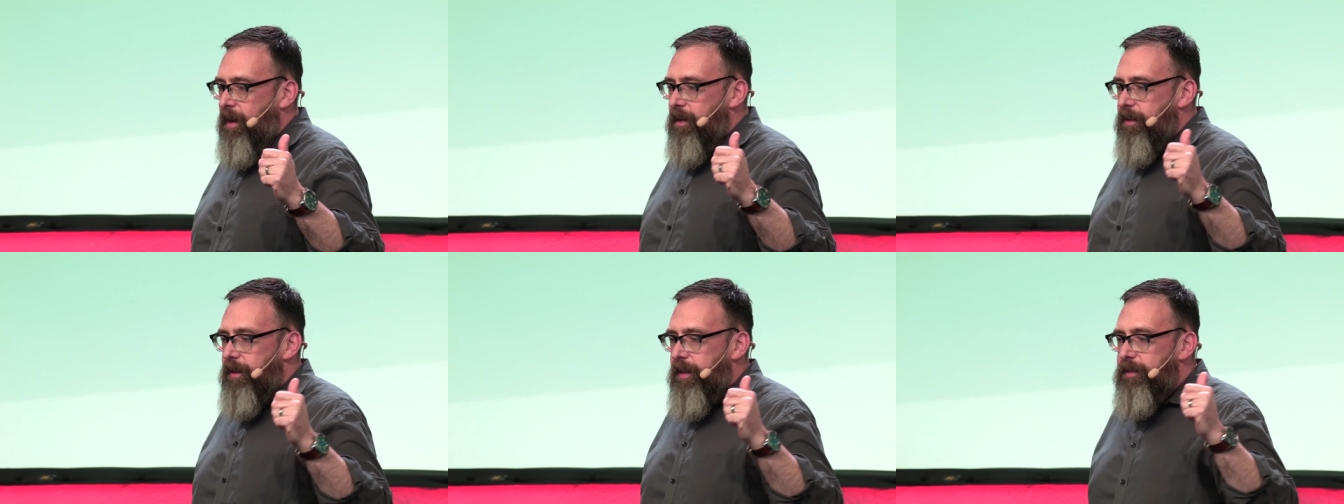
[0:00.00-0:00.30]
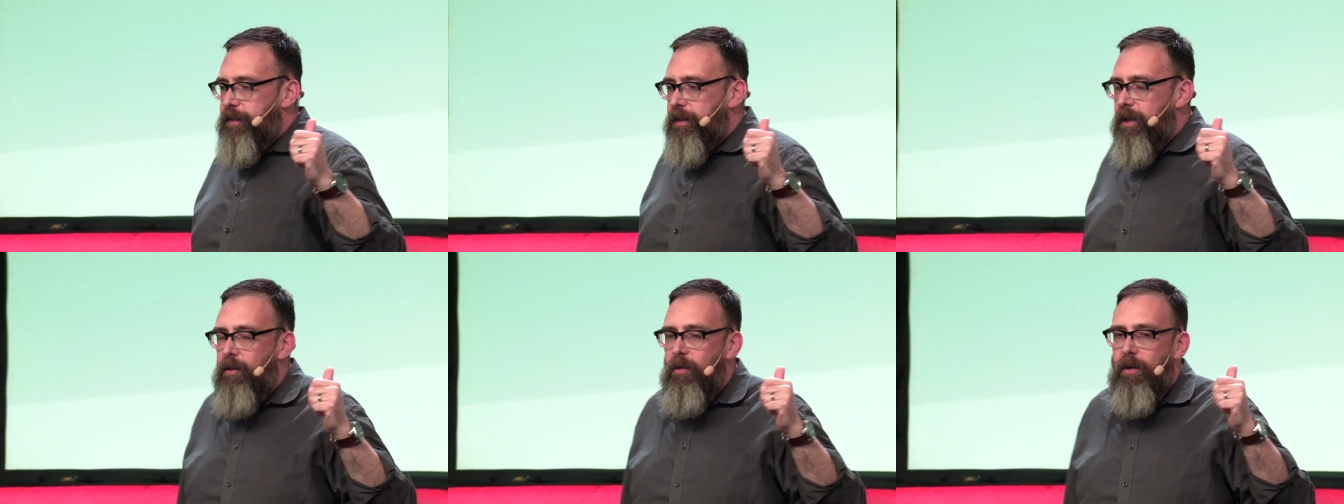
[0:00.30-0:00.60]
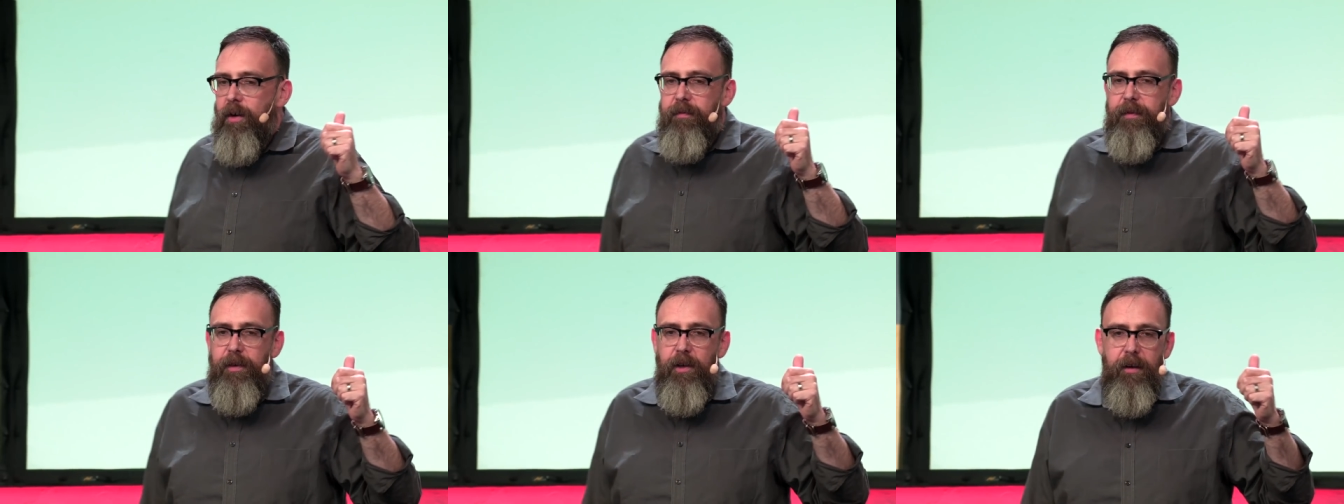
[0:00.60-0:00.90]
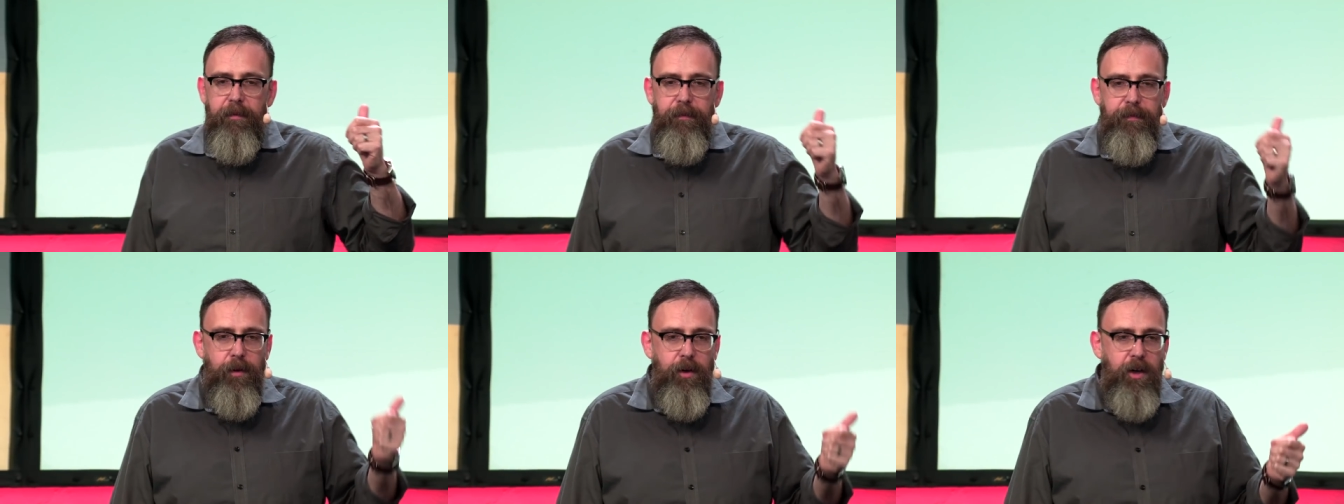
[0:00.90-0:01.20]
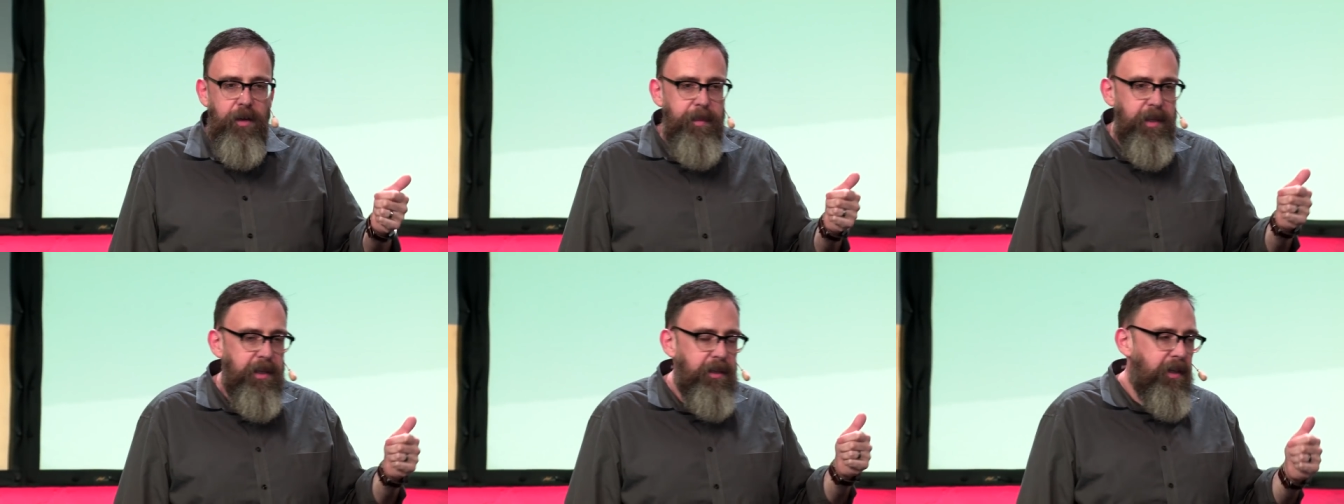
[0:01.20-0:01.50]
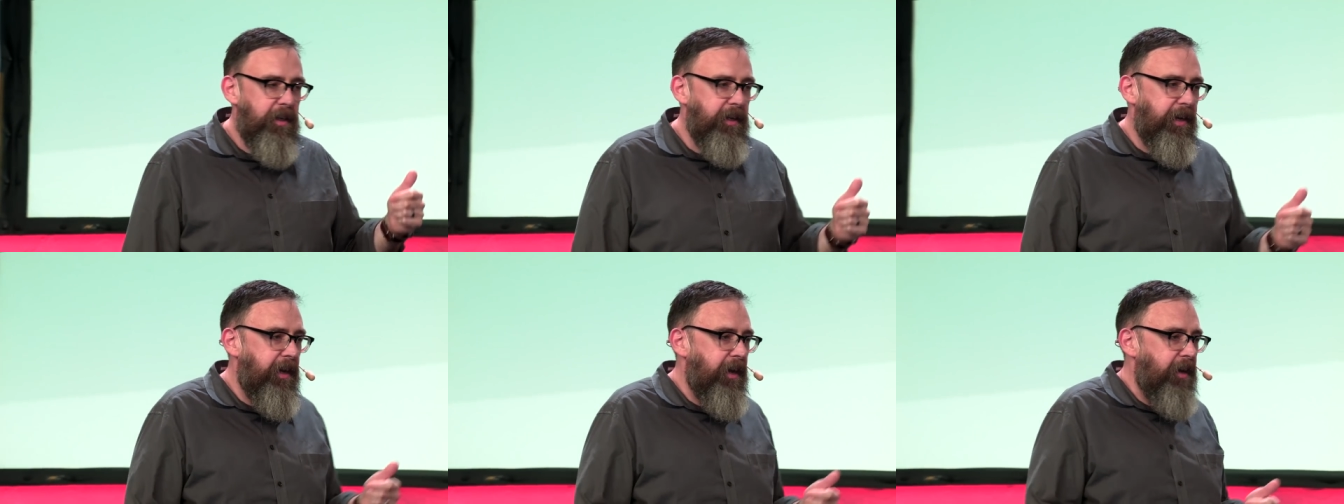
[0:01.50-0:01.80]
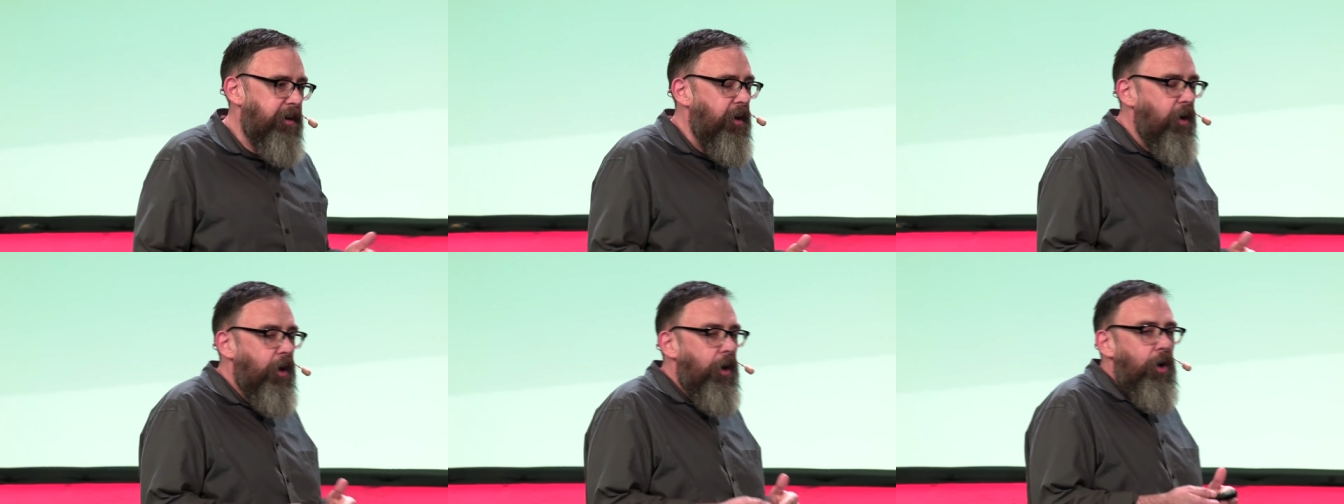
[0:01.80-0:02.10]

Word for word: Let's go over our formula again.